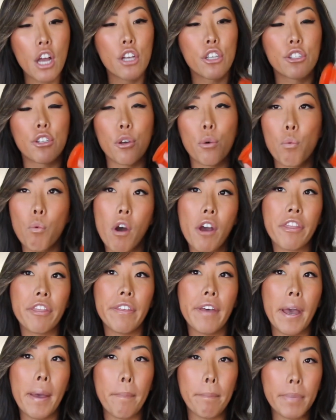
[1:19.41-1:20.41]
So what
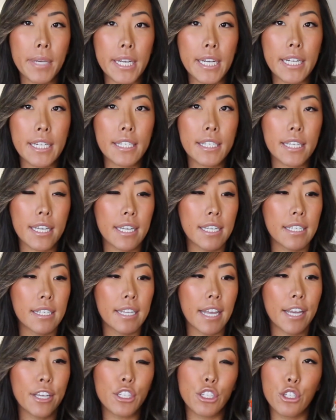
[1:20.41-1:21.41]
that means is
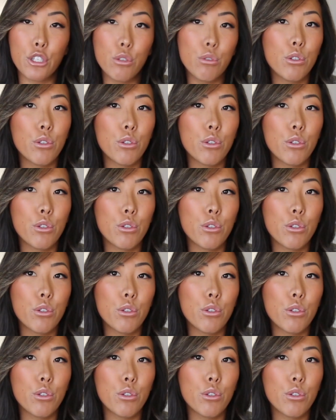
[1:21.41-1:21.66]
that you